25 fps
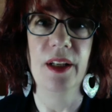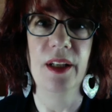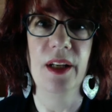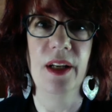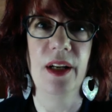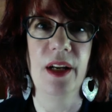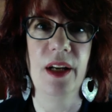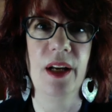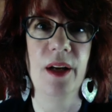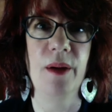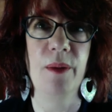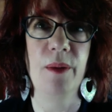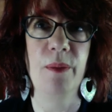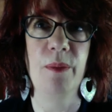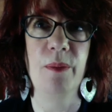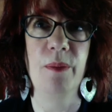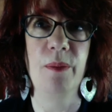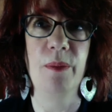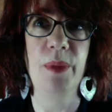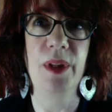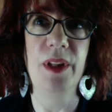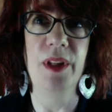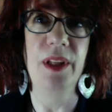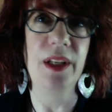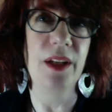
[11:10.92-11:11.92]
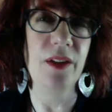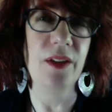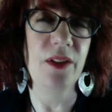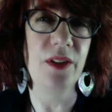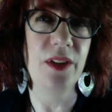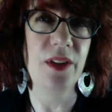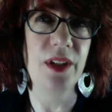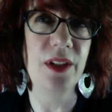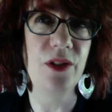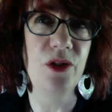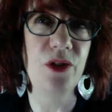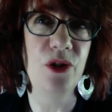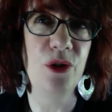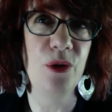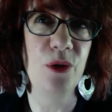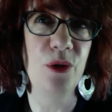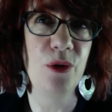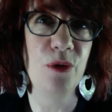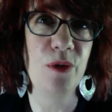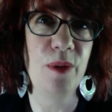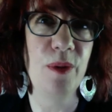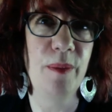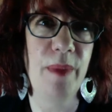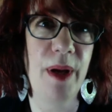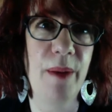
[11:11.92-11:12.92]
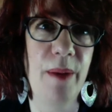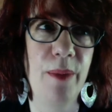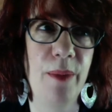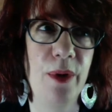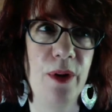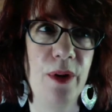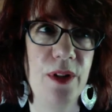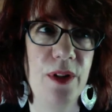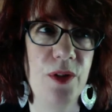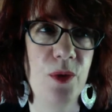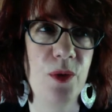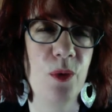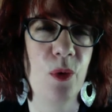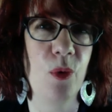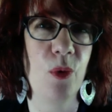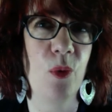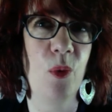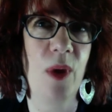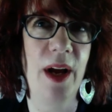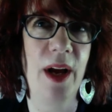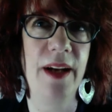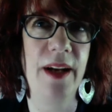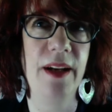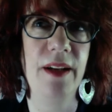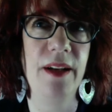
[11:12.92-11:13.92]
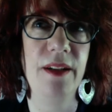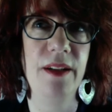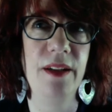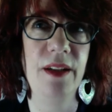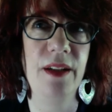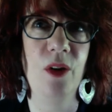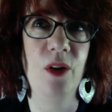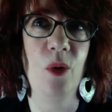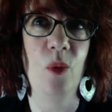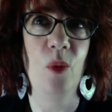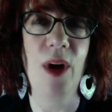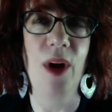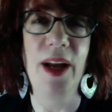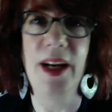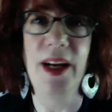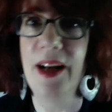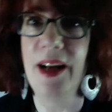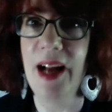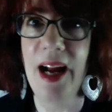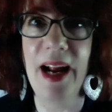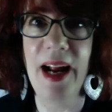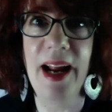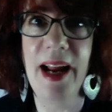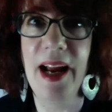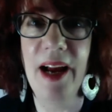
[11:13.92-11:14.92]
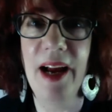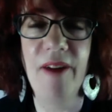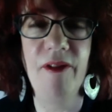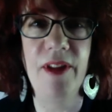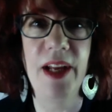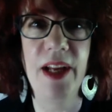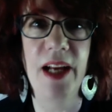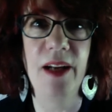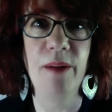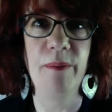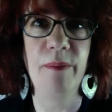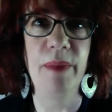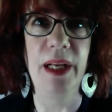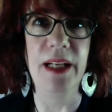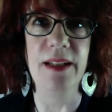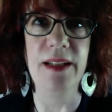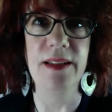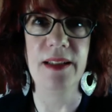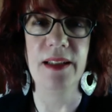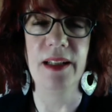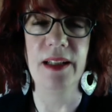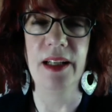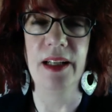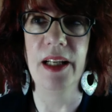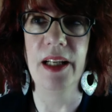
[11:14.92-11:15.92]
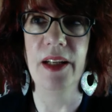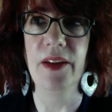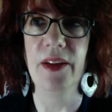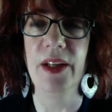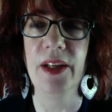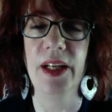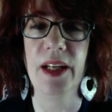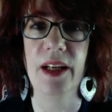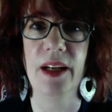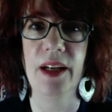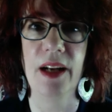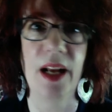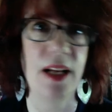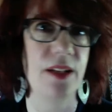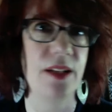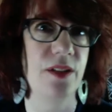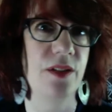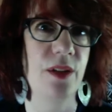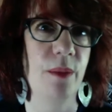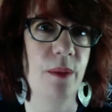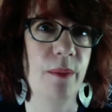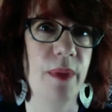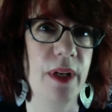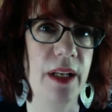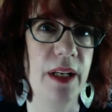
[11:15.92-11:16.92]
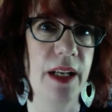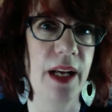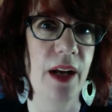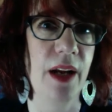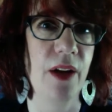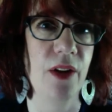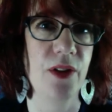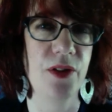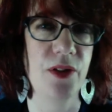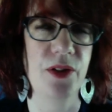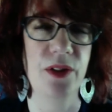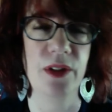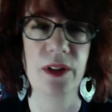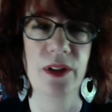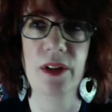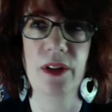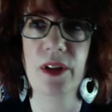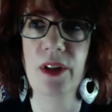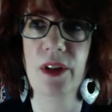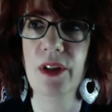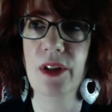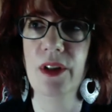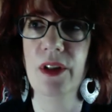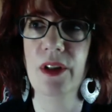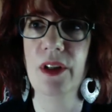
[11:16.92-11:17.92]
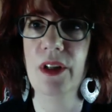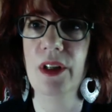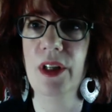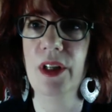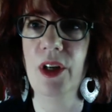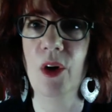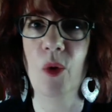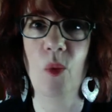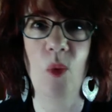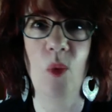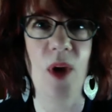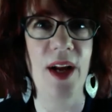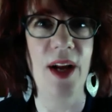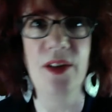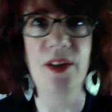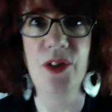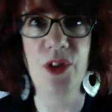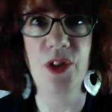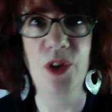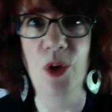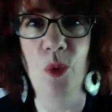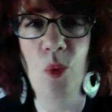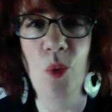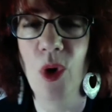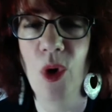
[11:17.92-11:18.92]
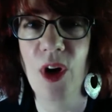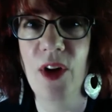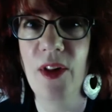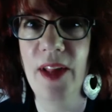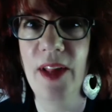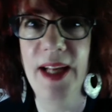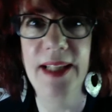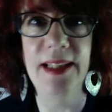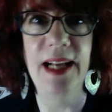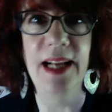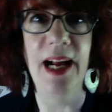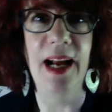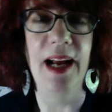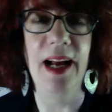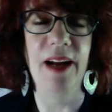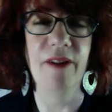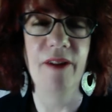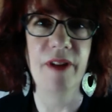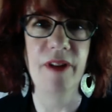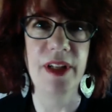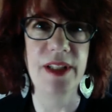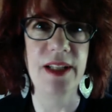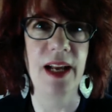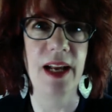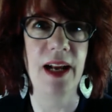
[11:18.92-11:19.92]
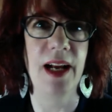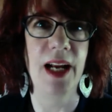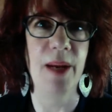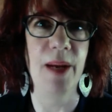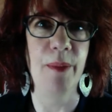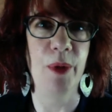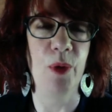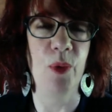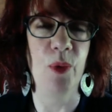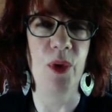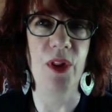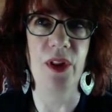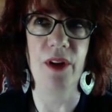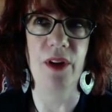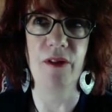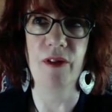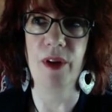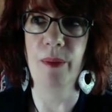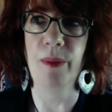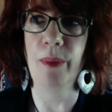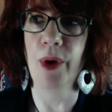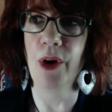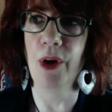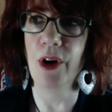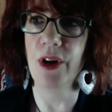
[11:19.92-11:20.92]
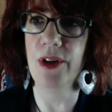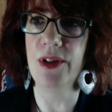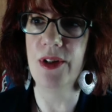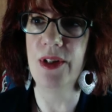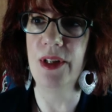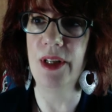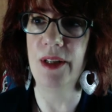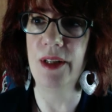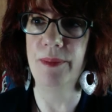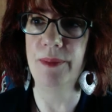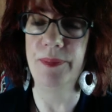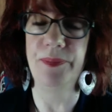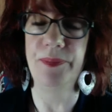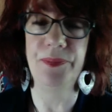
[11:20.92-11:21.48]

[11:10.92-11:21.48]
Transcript: But the other thing too to remember is, well, why did I have that amazing healing and not somebody else? And, why doesn't it work like that every time and with every person?